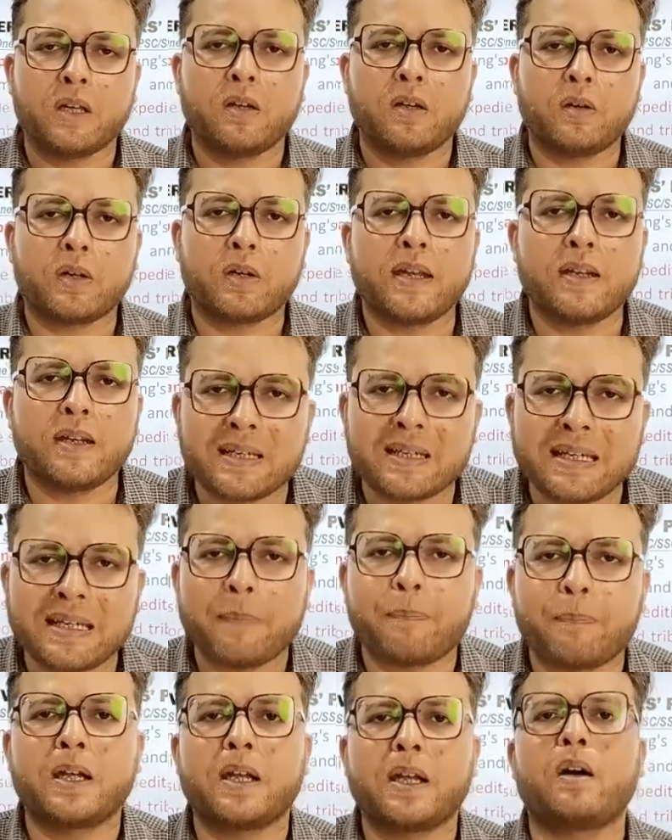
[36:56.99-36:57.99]
Okay, the
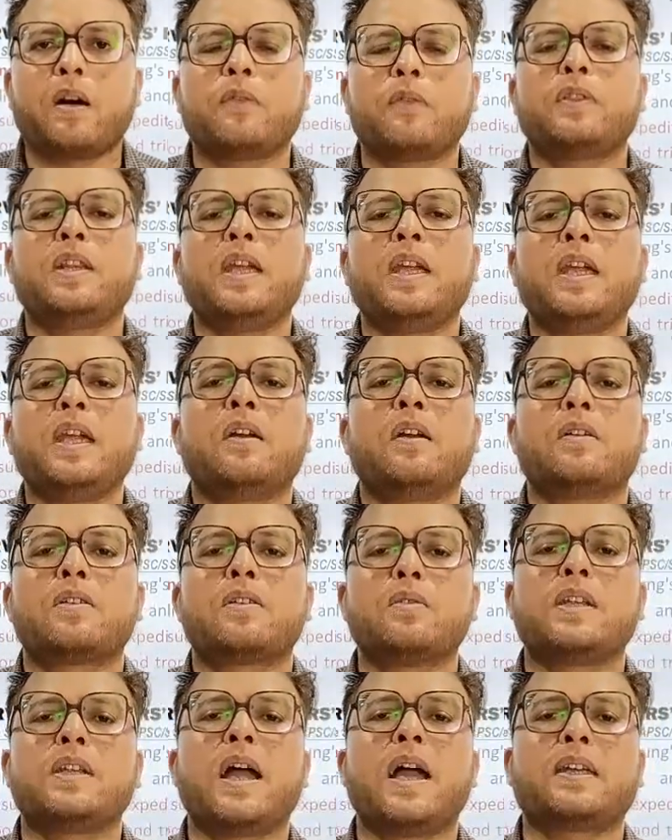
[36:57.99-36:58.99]
capital of the
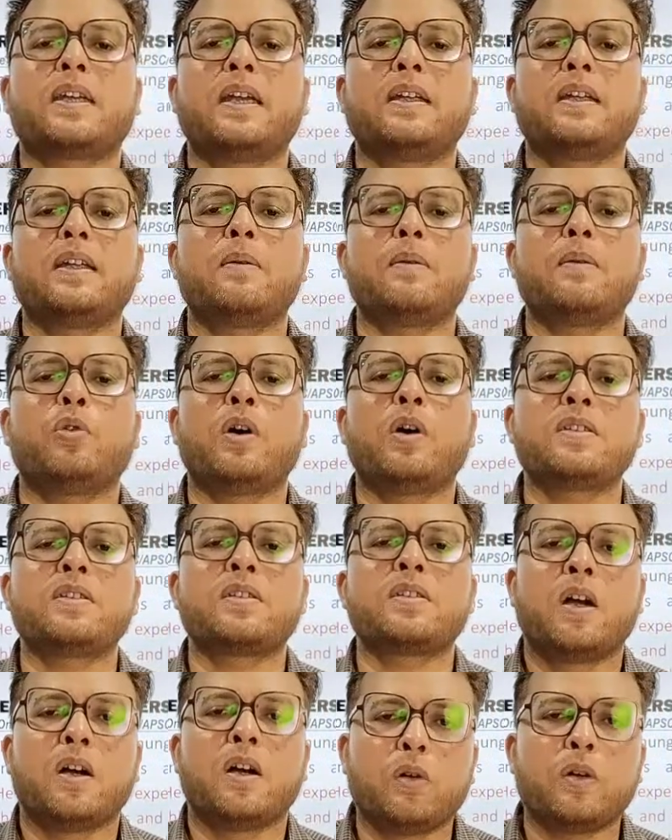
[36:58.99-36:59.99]
Sutya kingdom
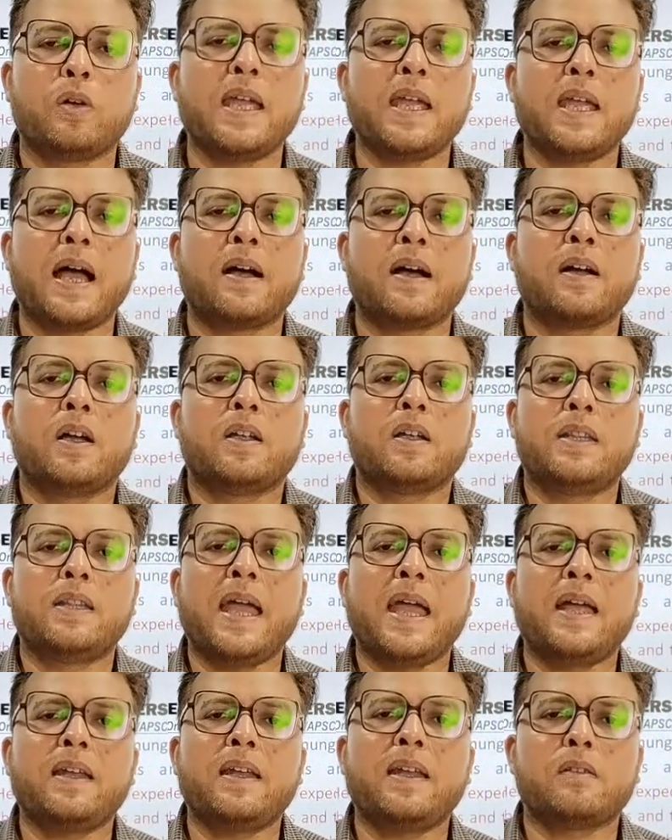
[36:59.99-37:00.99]
was Hodia.
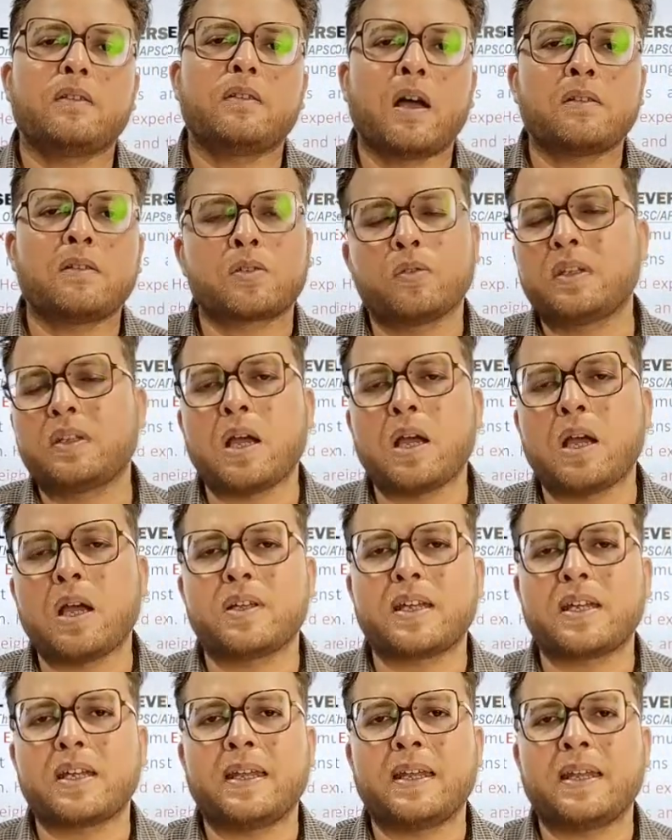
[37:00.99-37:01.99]
Then Sutya
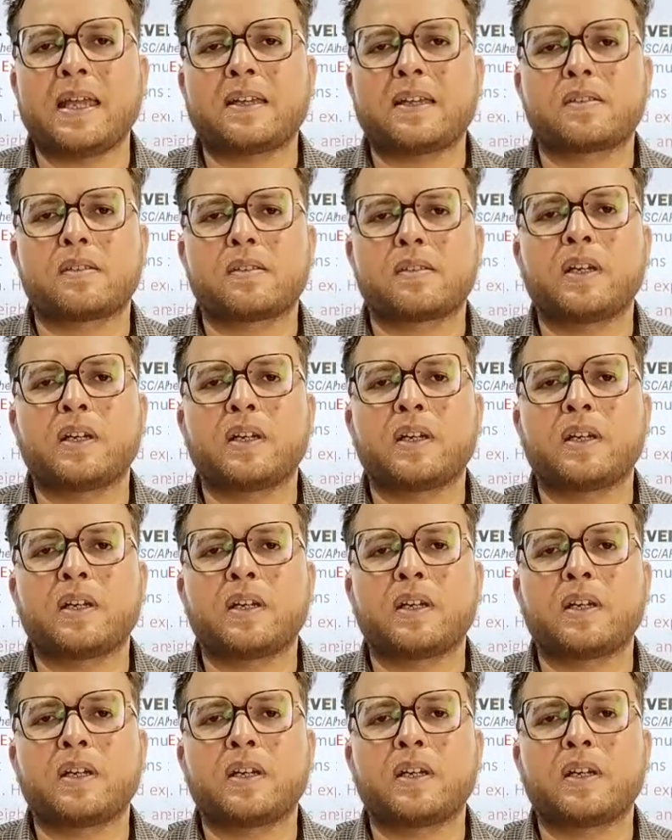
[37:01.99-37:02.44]
was annexed.